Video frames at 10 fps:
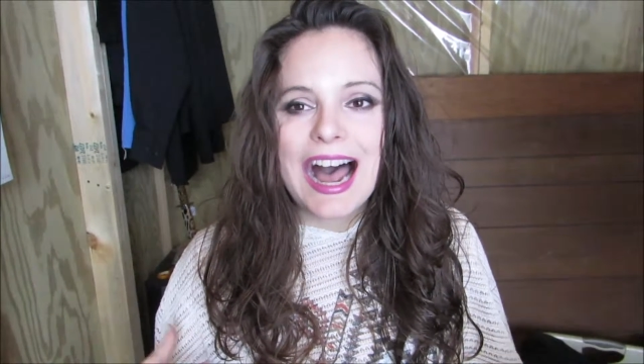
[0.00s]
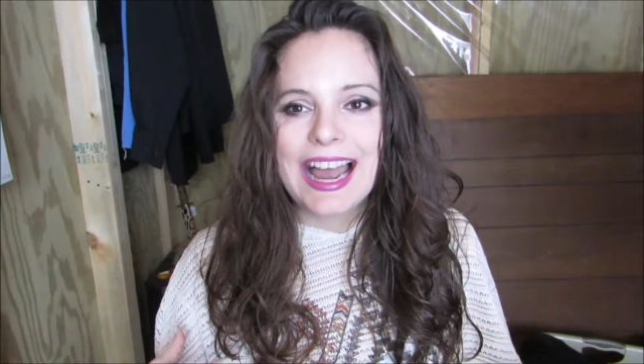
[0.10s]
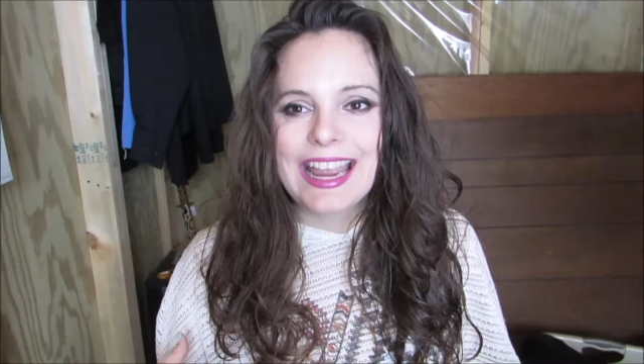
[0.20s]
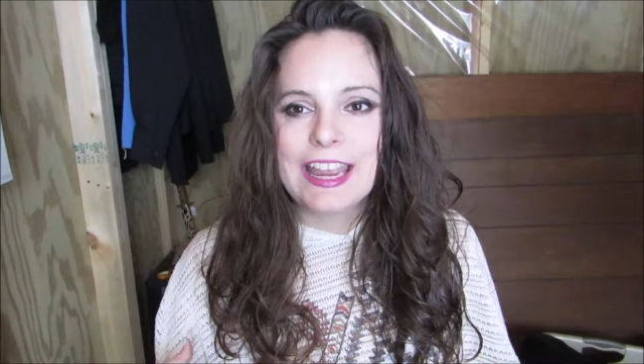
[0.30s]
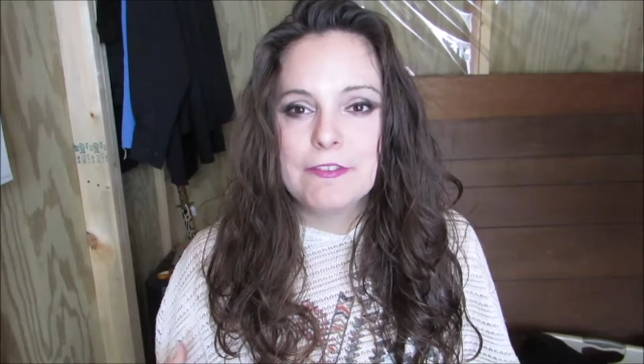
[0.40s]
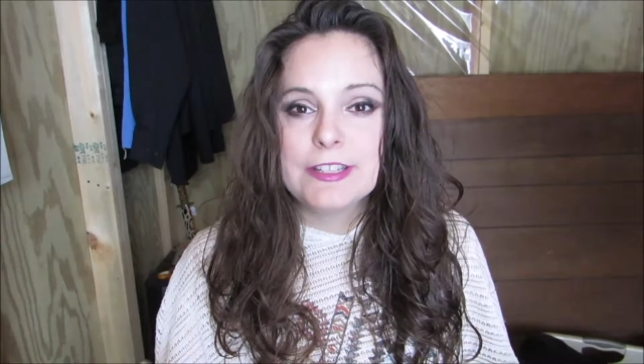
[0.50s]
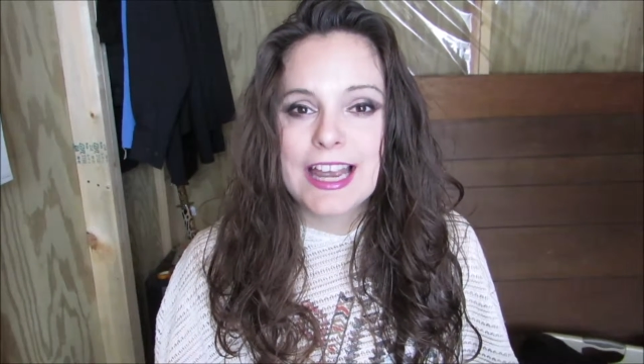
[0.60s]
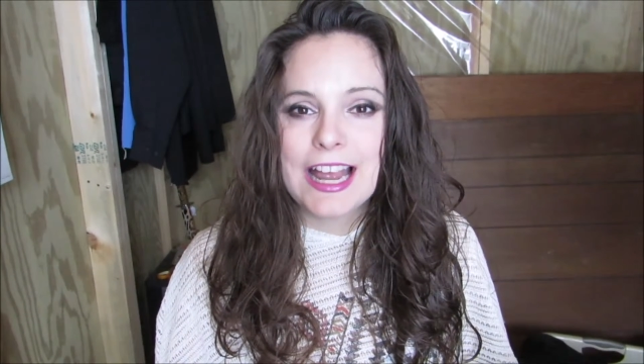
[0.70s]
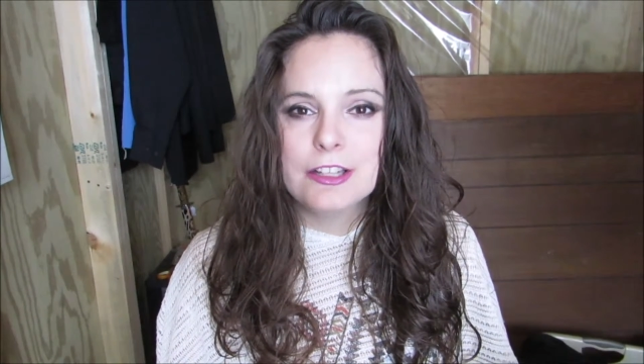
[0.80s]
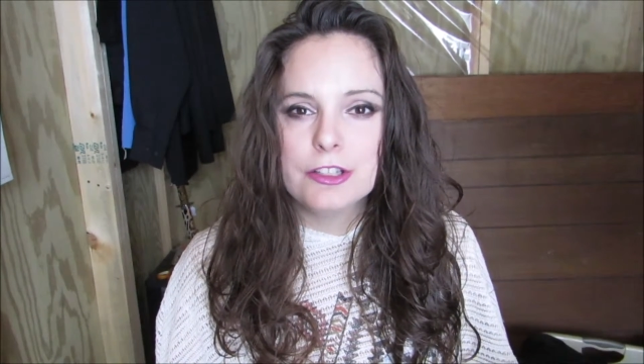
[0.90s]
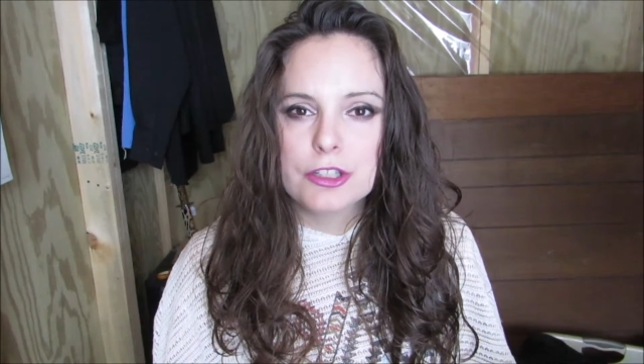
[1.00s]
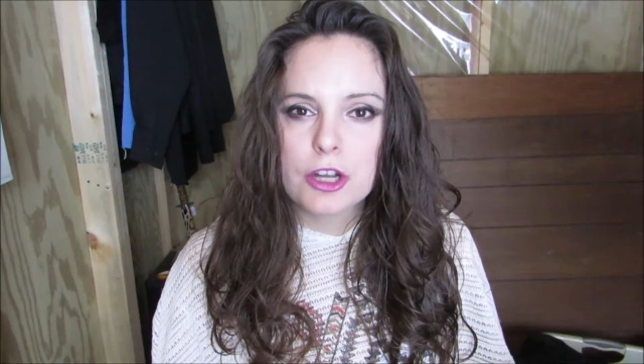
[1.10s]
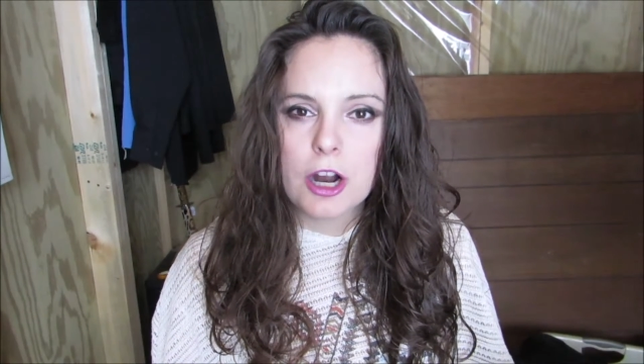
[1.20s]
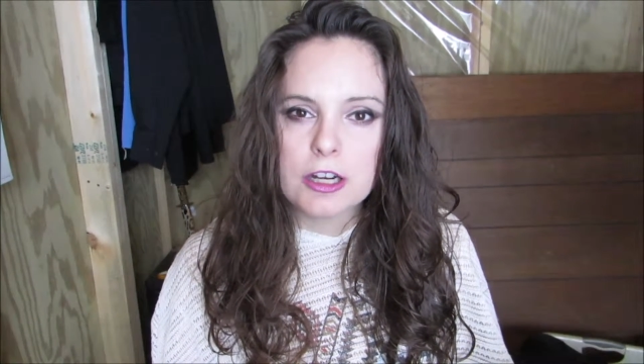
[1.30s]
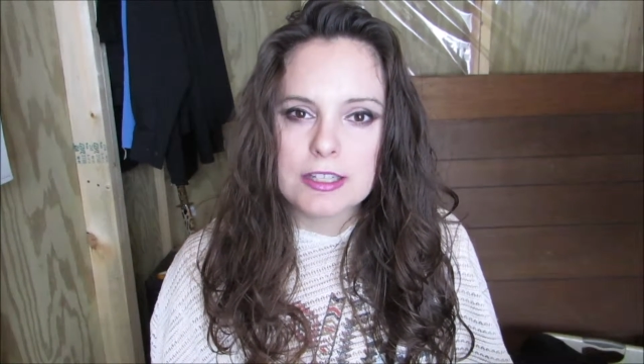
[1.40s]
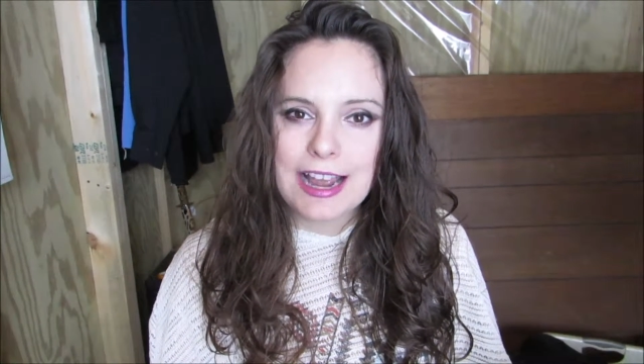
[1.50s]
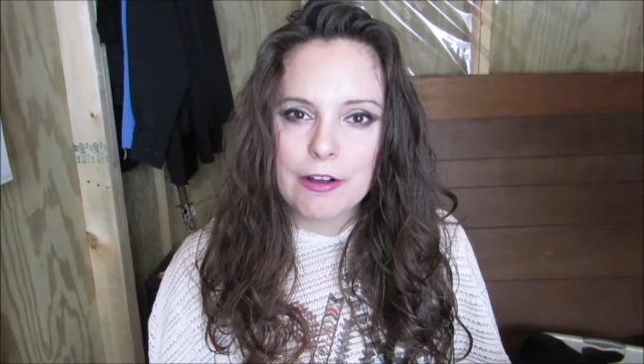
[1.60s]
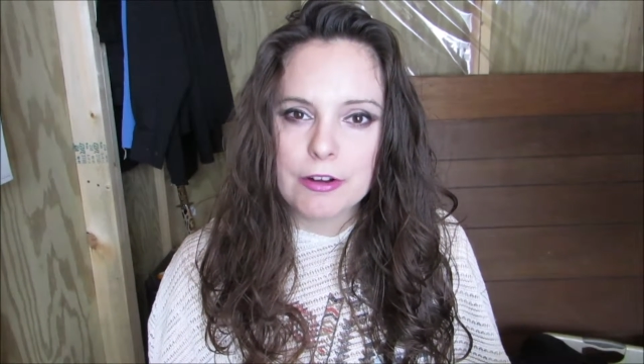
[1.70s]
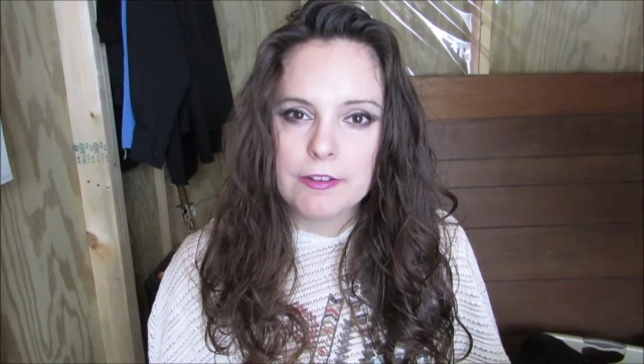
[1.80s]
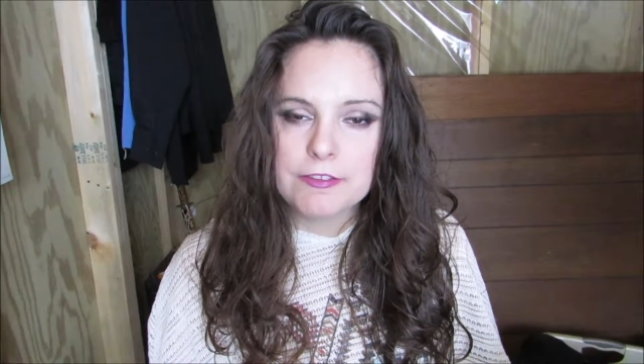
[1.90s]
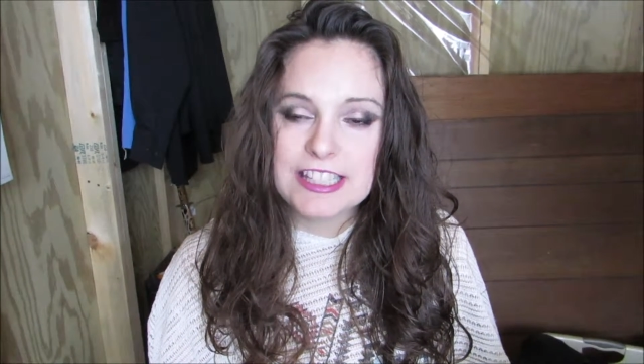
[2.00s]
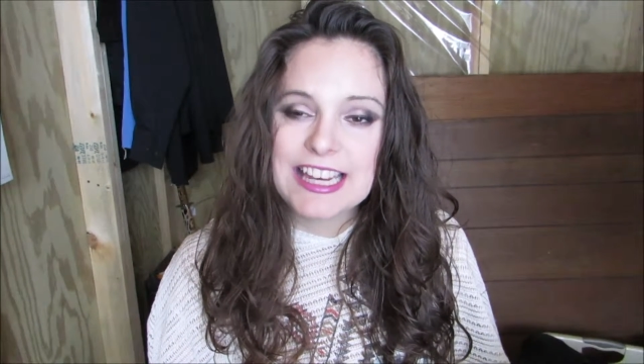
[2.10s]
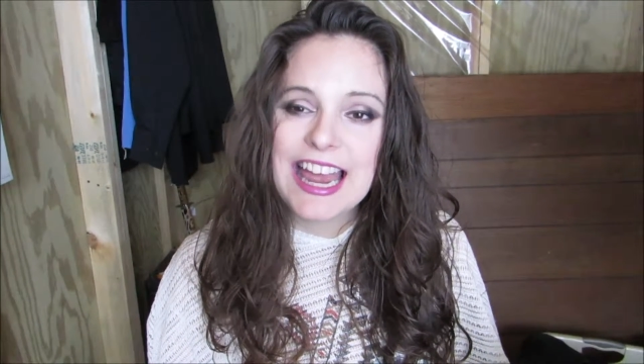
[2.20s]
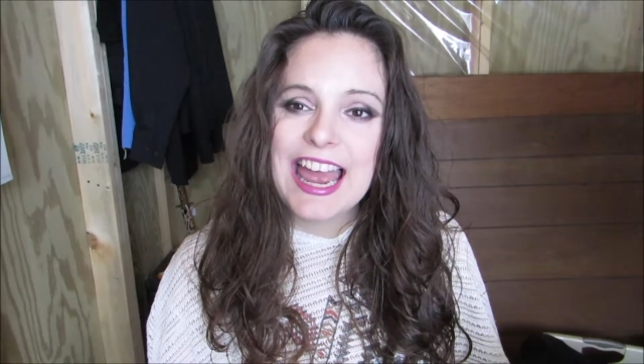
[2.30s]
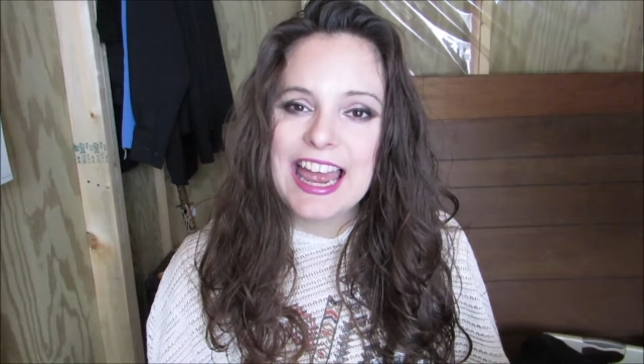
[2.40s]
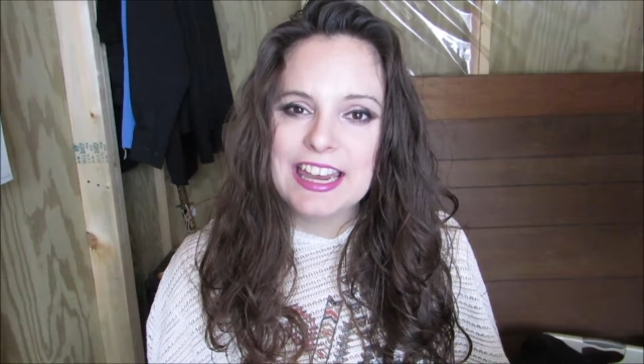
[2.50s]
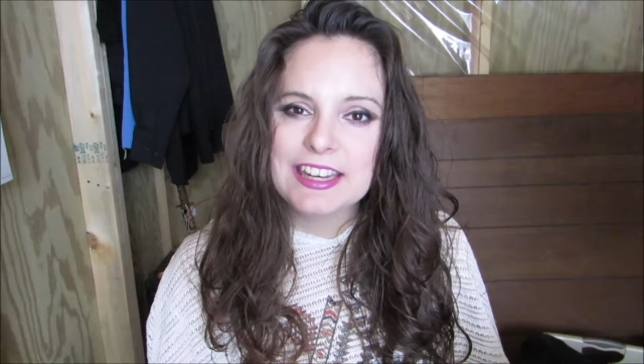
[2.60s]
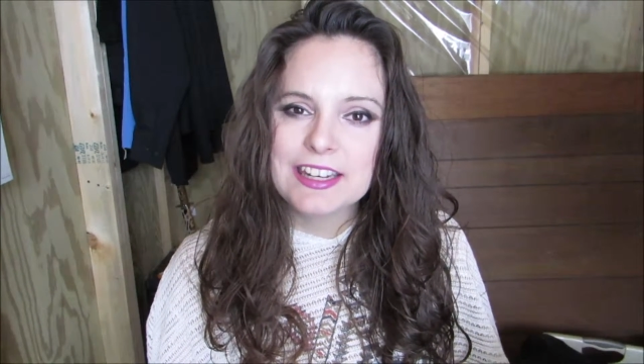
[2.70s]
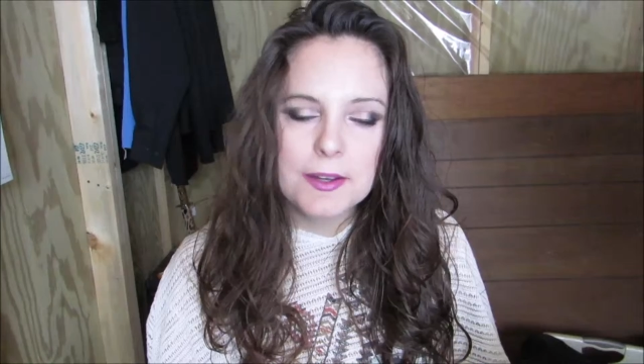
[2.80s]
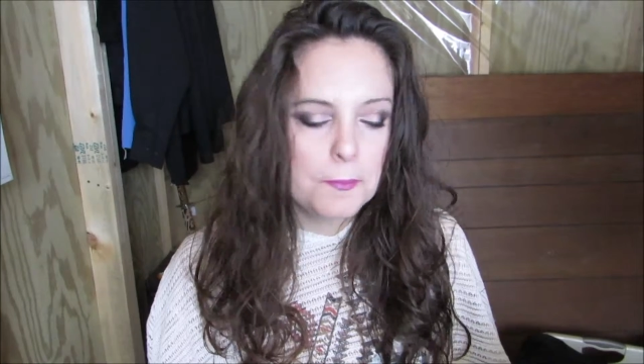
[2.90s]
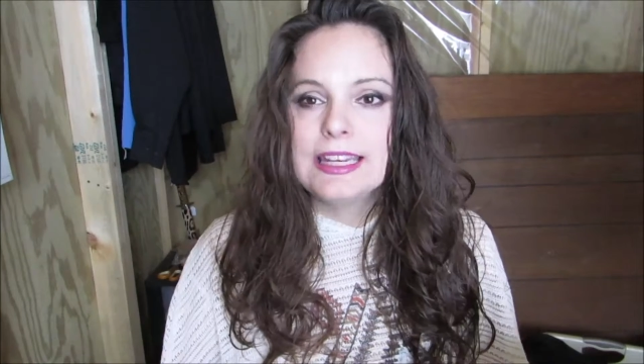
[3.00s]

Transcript: I gave 10 stars out of 10.